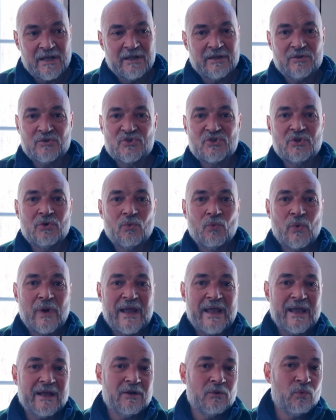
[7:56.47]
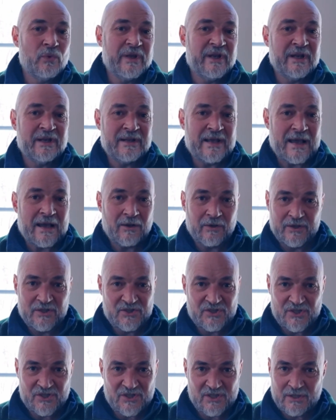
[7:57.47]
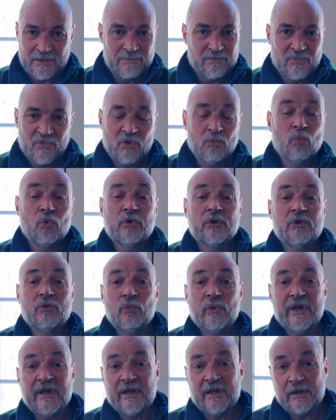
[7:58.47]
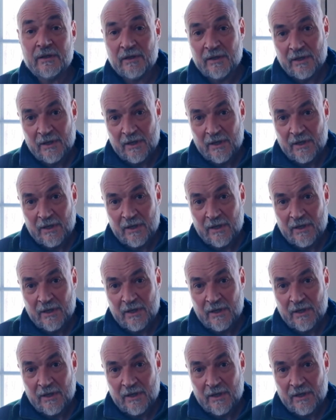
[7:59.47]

There's no way to weed it out. The more you weed